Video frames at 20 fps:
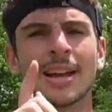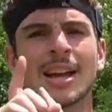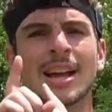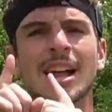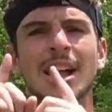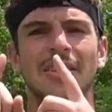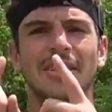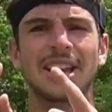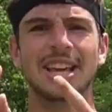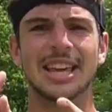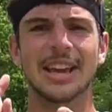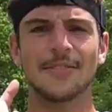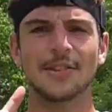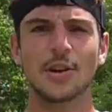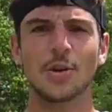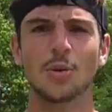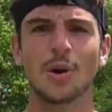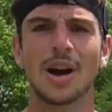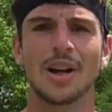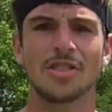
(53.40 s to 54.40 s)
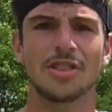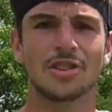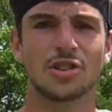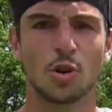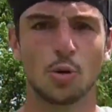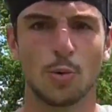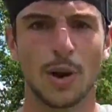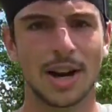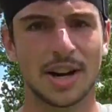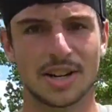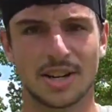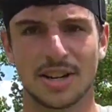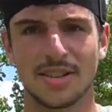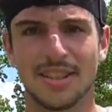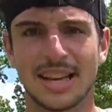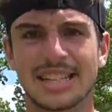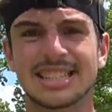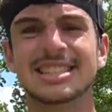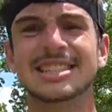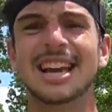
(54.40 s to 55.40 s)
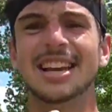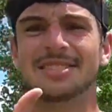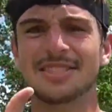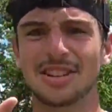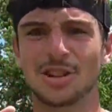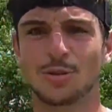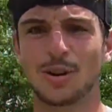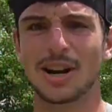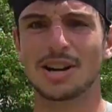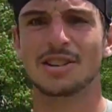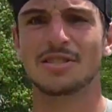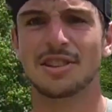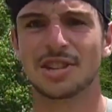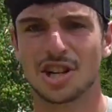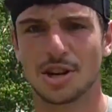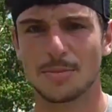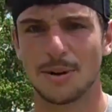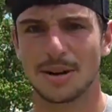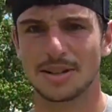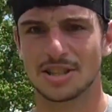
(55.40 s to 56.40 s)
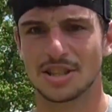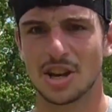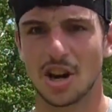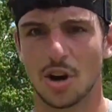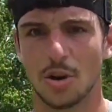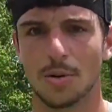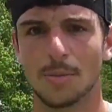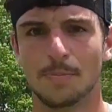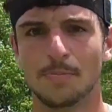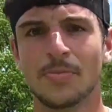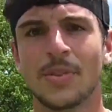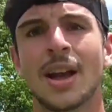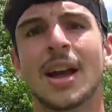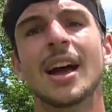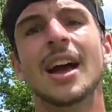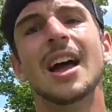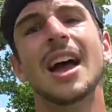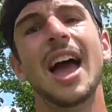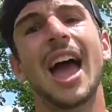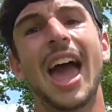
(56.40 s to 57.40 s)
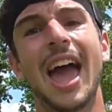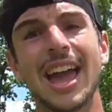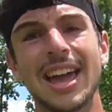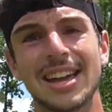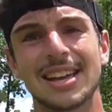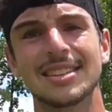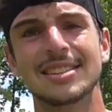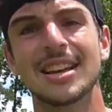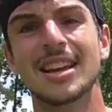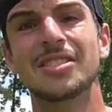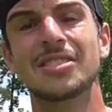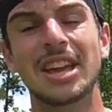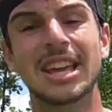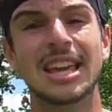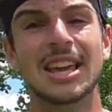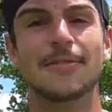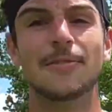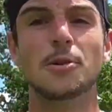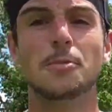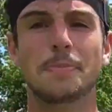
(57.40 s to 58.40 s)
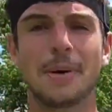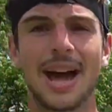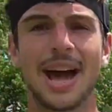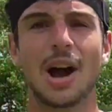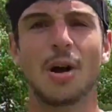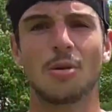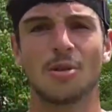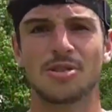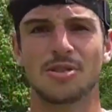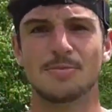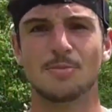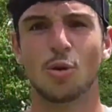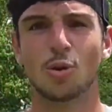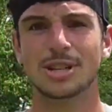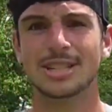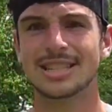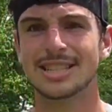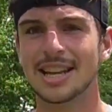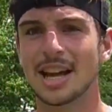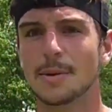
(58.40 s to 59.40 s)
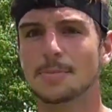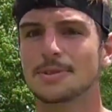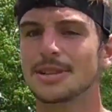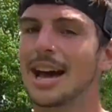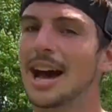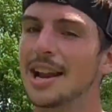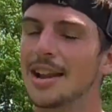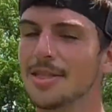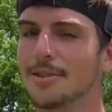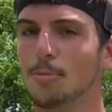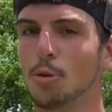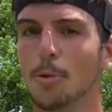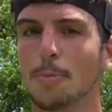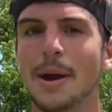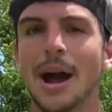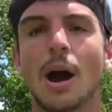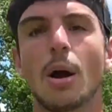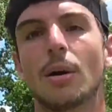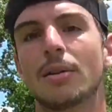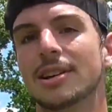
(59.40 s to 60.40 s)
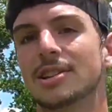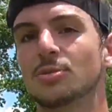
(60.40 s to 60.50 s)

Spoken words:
They give you the direction, they set the direction that you're about to go, and they give you power. The more steps, kind of the more power. That's why